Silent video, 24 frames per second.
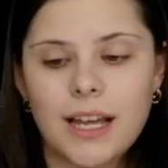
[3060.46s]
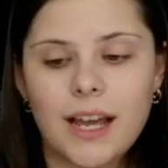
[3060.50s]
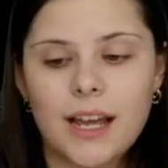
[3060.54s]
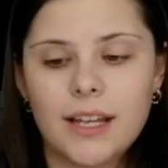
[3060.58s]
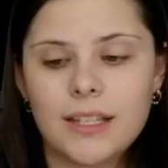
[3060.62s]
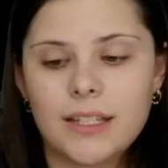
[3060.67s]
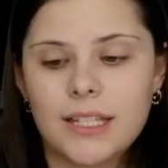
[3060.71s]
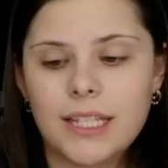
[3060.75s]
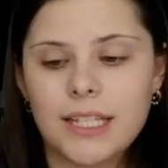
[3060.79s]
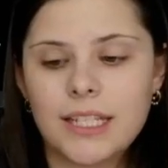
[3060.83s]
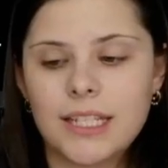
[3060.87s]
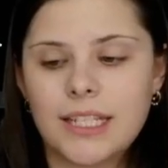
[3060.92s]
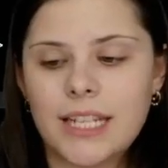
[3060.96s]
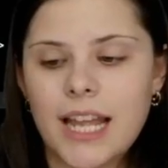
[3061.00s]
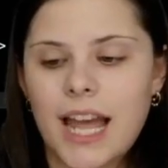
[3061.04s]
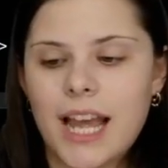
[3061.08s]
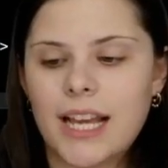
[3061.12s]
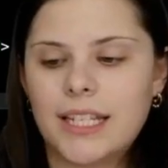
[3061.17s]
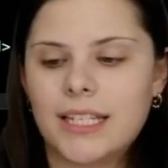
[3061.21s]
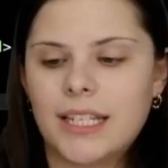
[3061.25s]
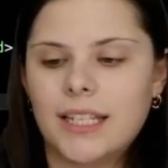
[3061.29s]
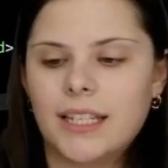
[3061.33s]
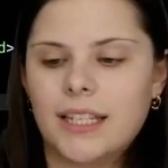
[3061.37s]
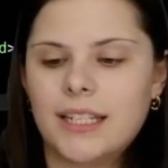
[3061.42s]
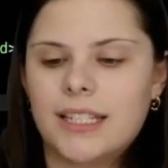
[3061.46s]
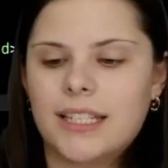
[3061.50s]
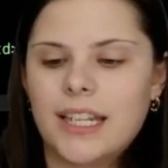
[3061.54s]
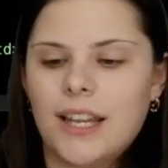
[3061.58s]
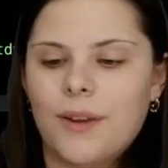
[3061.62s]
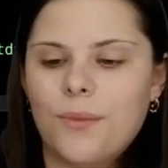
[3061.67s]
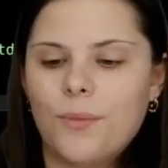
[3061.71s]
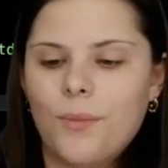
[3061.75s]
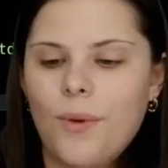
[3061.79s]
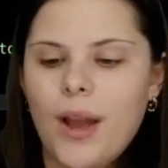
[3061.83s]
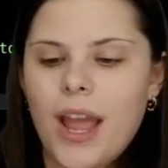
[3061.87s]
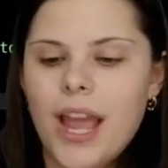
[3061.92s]
syntax in the
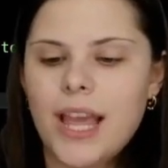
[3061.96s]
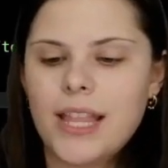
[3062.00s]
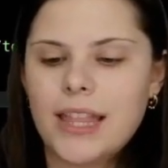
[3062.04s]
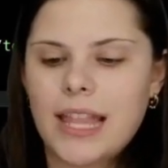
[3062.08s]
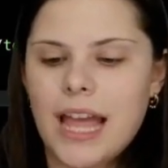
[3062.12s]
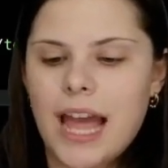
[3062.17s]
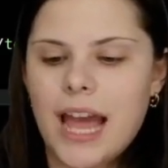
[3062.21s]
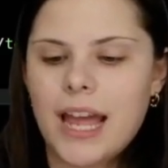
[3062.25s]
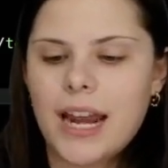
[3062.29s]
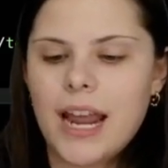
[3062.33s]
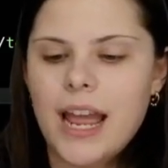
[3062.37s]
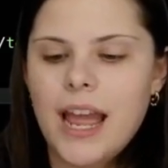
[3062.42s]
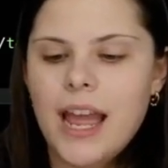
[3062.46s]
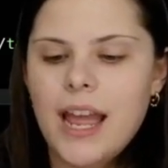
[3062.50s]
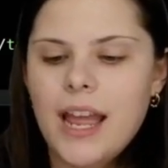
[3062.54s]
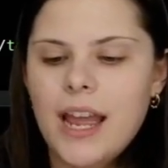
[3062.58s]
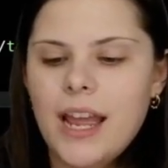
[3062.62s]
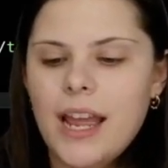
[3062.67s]
same way that